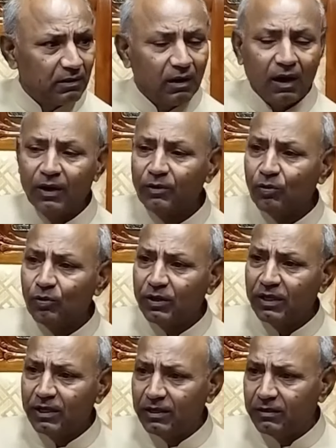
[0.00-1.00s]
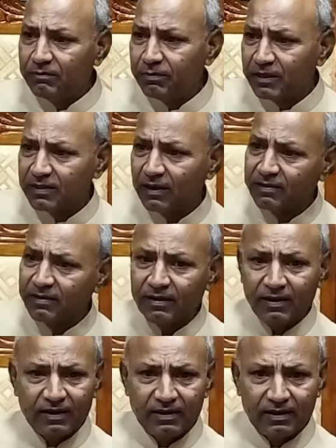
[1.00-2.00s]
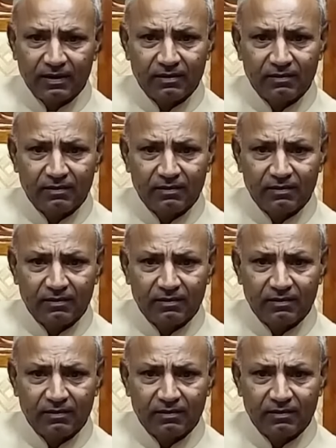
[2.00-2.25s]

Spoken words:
I know any personal agenda here.